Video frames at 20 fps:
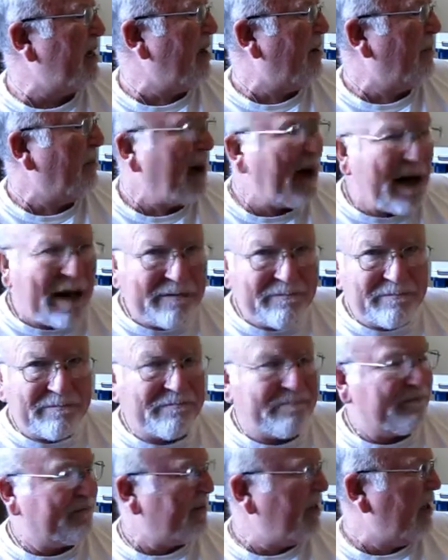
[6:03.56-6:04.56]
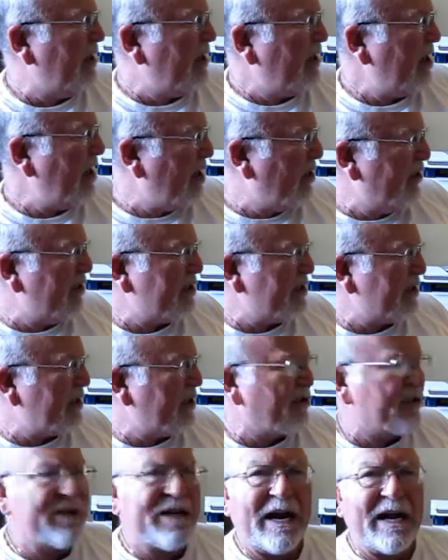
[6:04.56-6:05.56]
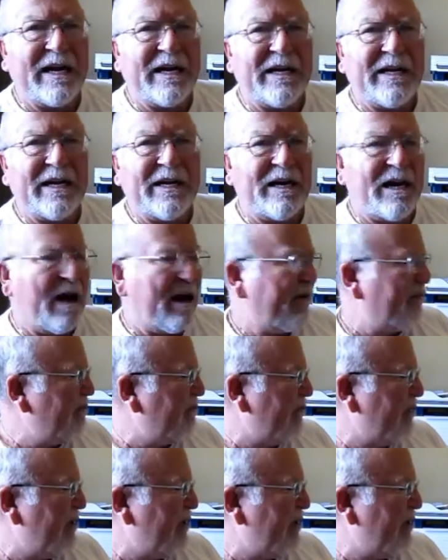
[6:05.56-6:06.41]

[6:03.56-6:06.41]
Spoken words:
But, you know, it's entertaining enough.